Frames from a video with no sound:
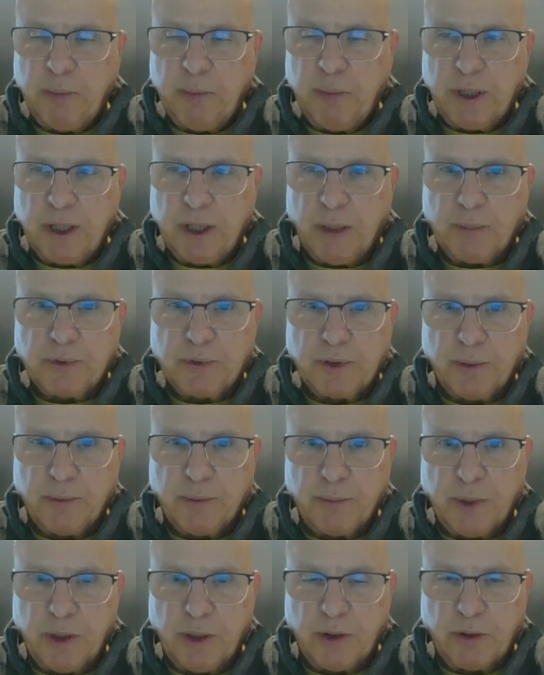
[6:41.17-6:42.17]
pick up
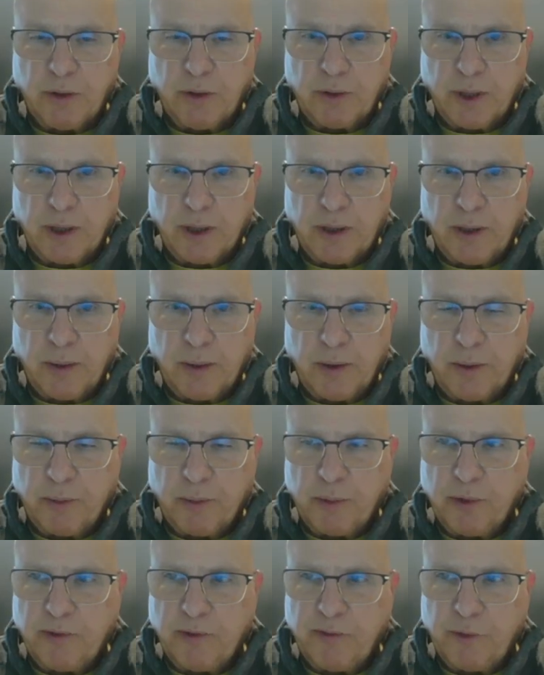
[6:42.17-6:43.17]
some, the
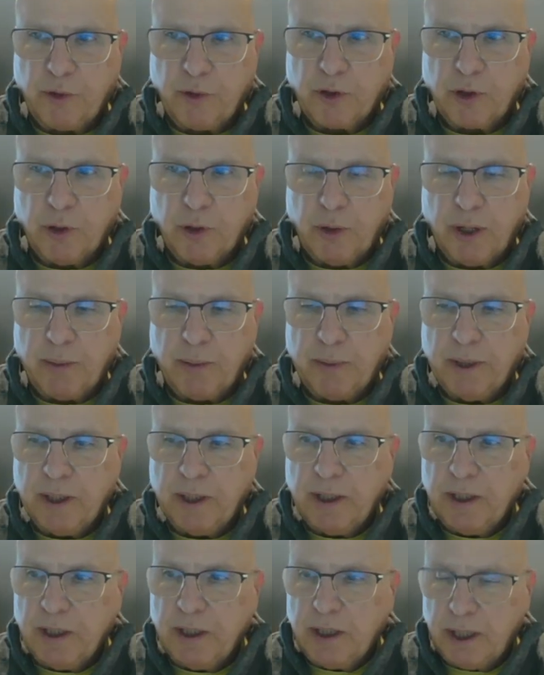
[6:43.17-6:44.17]
proof will go up.
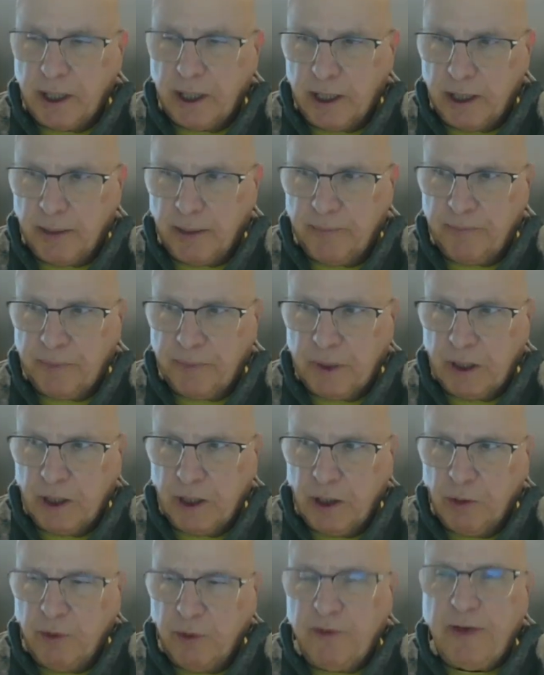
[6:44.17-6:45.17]

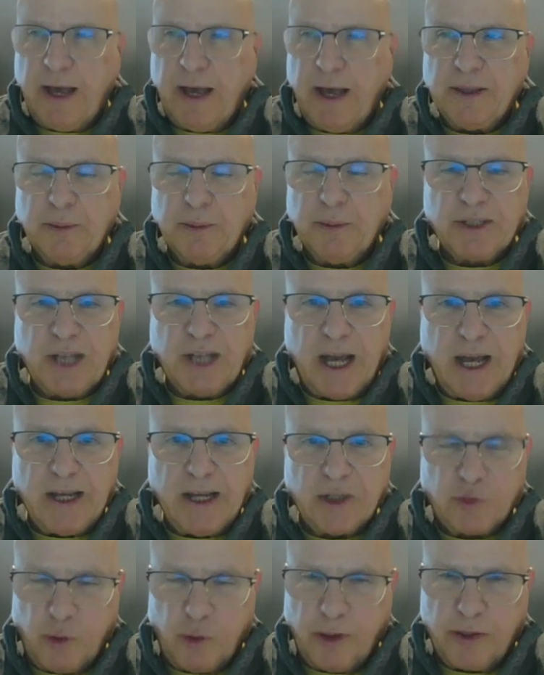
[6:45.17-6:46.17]
We've had them as
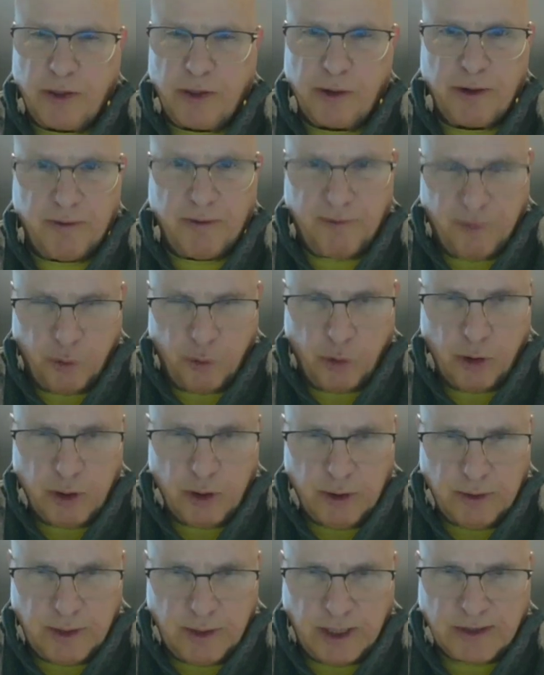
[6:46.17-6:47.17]
high as
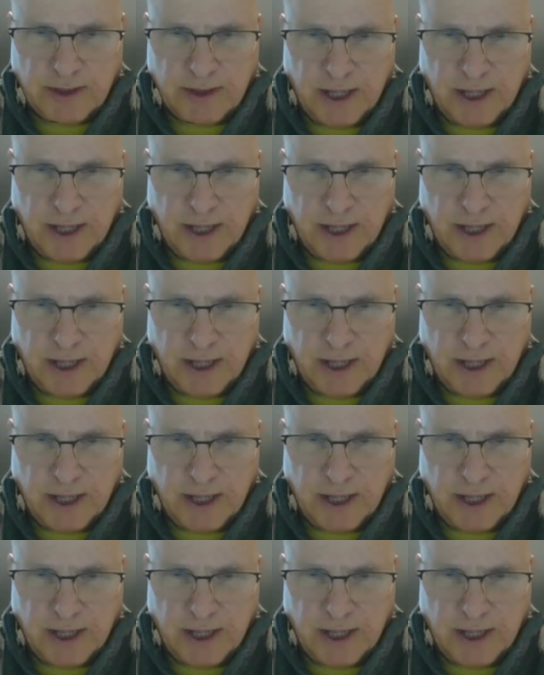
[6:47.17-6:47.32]
134. That's the